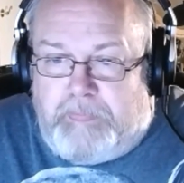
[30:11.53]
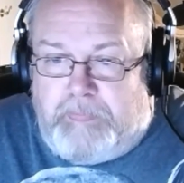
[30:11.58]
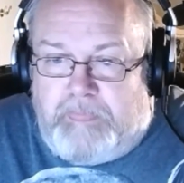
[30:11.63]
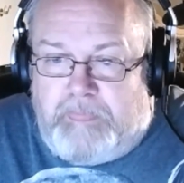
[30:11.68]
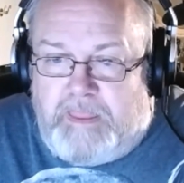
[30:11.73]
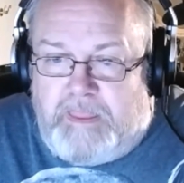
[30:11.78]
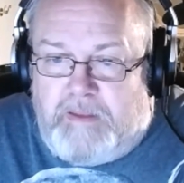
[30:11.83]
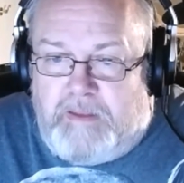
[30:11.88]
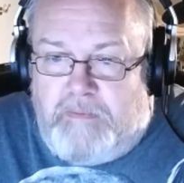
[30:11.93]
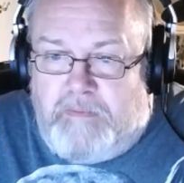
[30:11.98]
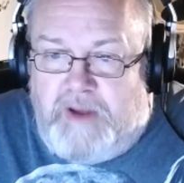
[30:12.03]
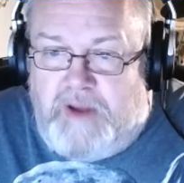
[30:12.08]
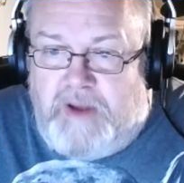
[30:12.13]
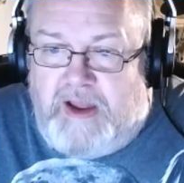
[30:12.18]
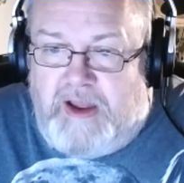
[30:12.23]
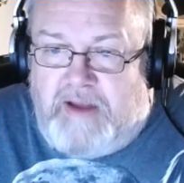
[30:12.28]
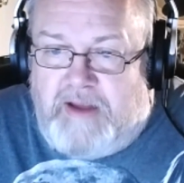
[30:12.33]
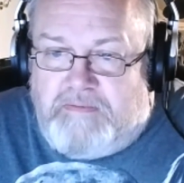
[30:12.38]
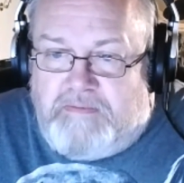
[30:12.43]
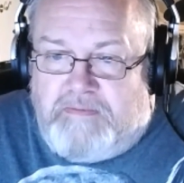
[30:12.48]
but
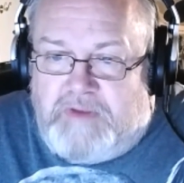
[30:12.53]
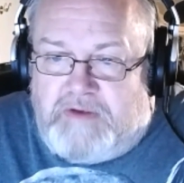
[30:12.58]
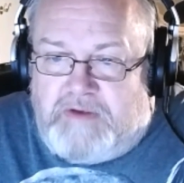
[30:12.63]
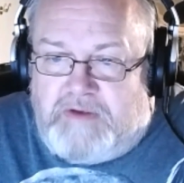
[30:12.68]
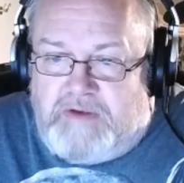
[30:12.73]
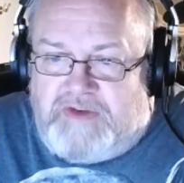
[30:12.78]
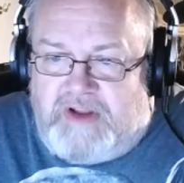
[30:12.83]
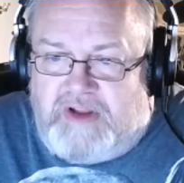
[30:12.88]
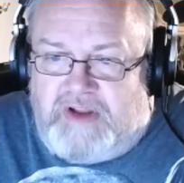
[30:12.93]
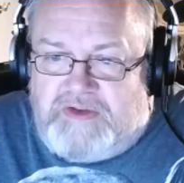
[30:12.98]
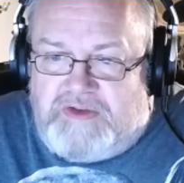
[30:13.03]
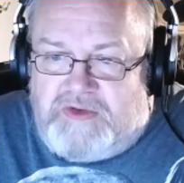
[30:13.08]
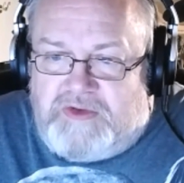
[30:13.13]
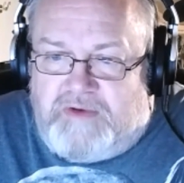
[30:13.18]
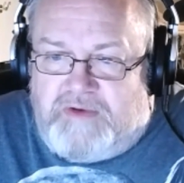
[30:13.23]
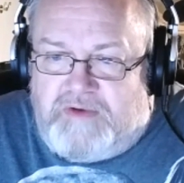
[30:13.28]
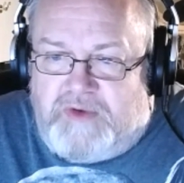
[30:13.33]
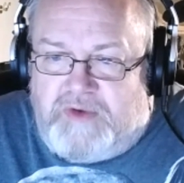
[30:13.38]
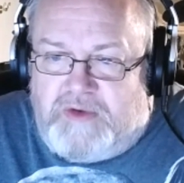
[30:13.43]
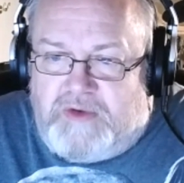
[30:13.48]
I'm not entirely sure if
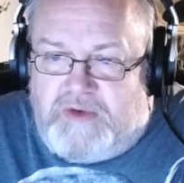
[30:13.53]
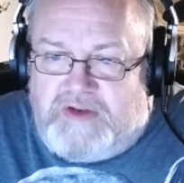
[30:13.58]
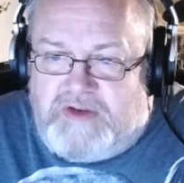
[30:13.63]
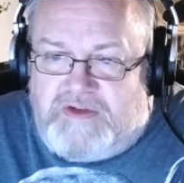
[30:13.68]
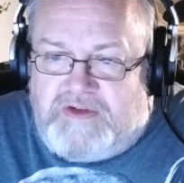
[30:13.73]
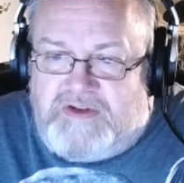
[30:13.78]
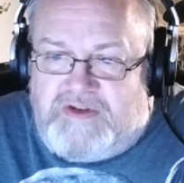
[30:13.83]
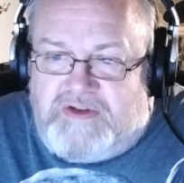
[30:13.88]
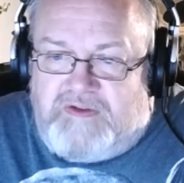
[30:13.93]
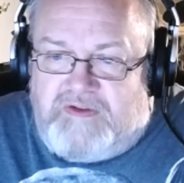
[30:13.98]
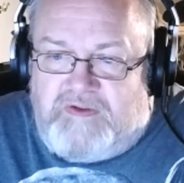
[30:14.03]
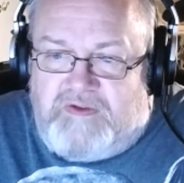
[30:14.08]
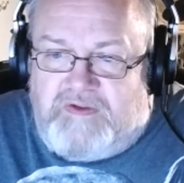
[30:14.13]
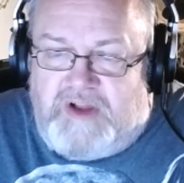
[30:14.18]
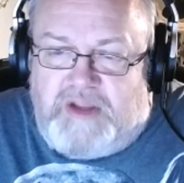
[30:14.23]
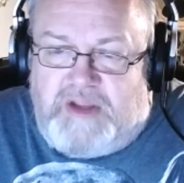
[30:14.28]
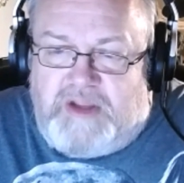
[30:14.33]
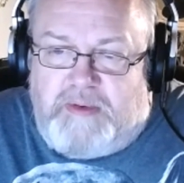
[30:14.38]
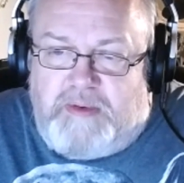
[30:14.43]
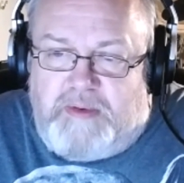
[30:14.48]
you're looking to
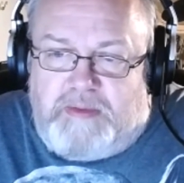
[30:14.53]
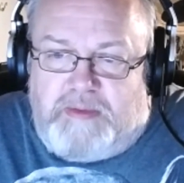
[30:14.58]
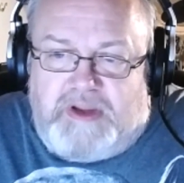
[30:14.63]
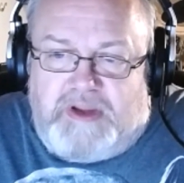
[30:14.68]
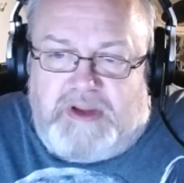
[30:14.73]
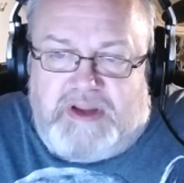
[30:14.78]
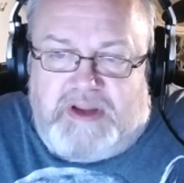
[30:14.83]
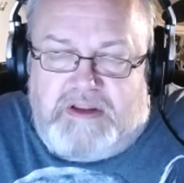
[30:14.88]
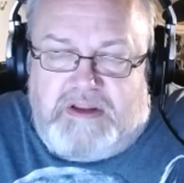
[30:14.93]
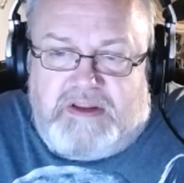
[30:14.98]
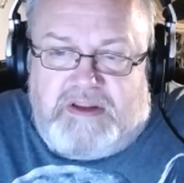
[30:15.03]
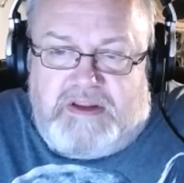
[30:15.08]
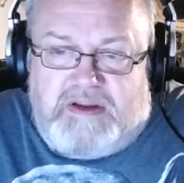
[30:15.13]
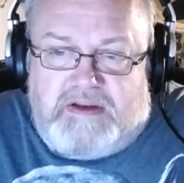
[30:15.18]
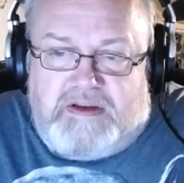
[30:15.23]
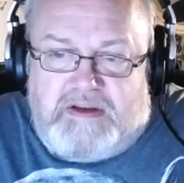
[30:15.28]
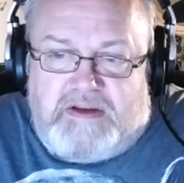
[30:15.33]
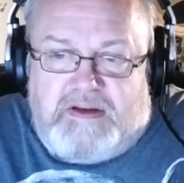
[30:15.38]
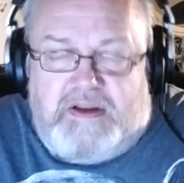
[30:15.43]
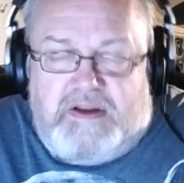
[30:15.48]
develop a plugin
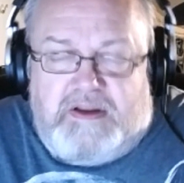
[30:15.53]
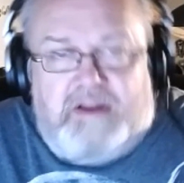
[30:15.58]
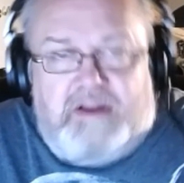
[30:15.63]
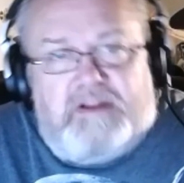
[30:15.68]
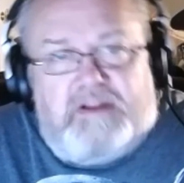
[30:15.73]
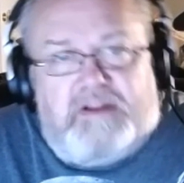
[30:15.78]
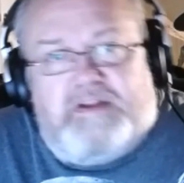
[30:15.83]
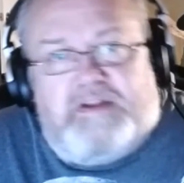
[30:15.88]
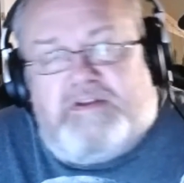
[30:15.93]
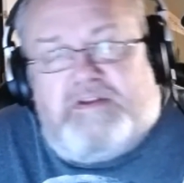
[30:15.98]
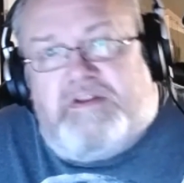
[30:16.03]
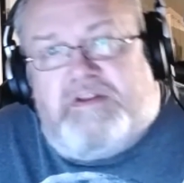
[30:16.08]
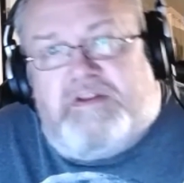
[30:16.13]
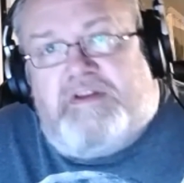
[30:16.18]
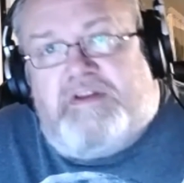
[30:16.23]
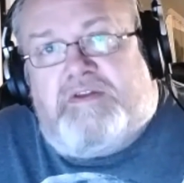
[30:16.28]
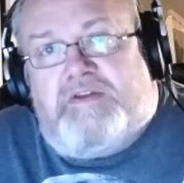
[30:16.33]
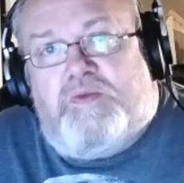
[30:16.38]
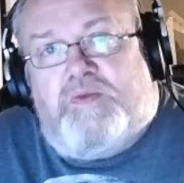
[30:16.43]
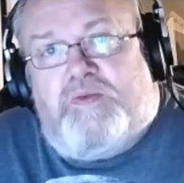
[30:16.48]

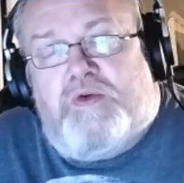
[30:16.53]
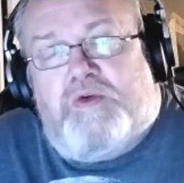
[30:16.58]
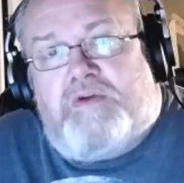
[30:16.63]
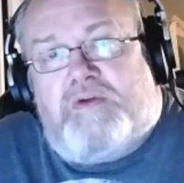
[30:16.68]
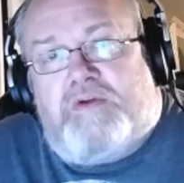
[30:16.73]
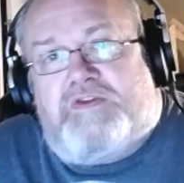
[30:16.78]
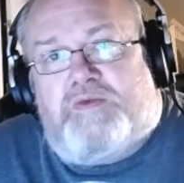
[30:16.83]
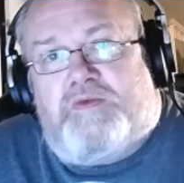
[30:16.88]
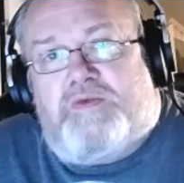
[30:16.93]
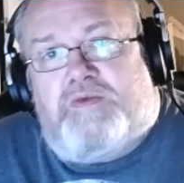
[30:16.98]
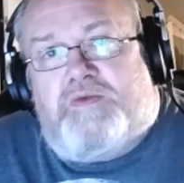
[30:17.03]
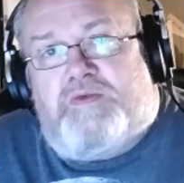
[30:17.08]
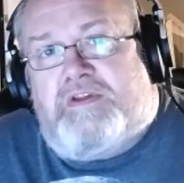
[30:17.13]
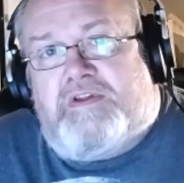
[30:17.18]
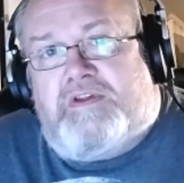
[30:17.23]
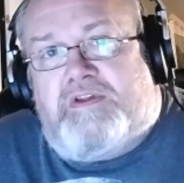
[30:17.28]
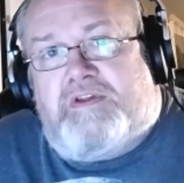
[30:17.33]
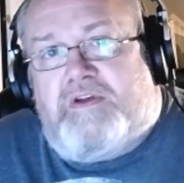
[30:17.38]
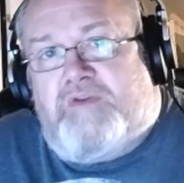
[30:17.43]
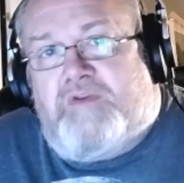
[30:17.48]
that works with
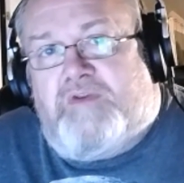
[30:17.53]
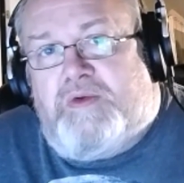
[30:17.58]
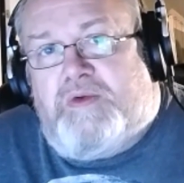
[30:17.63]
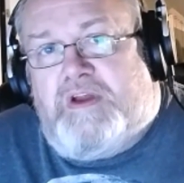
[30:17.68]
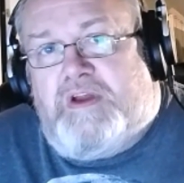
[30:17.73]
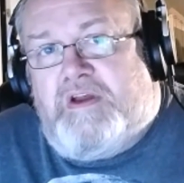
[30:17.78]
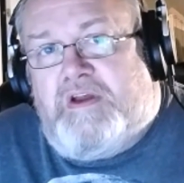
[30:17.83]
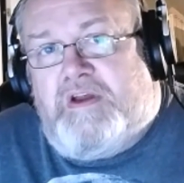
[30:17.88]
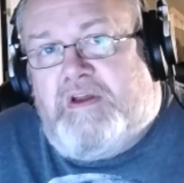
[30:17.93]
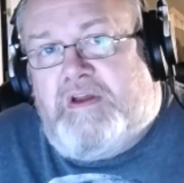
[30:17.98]
Corona.